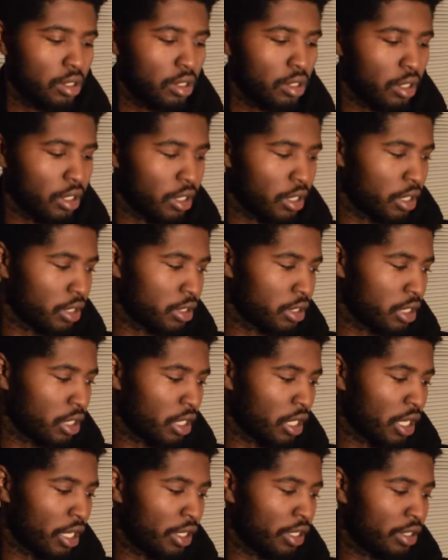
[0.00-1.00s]
Like I
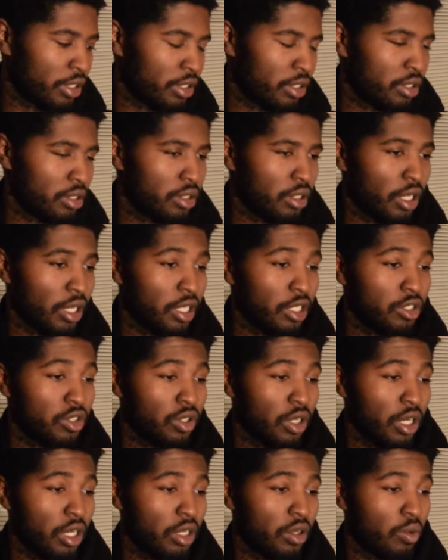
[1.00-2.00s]
said, I ain't
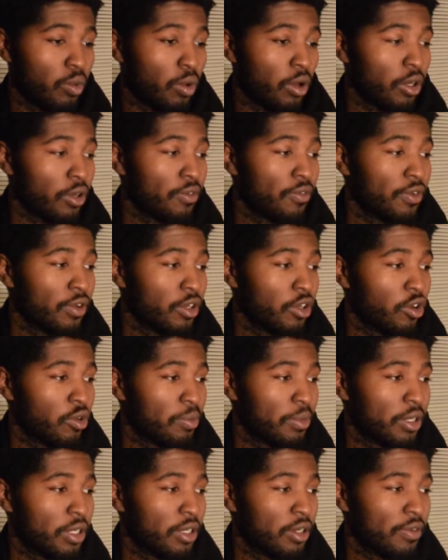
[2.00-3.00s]
trying to work for no
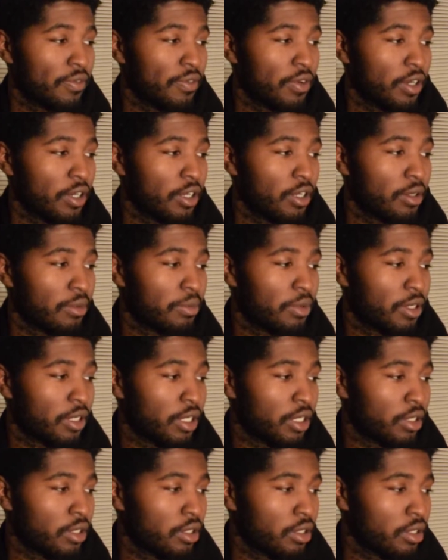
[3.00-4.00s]
motherfucker, but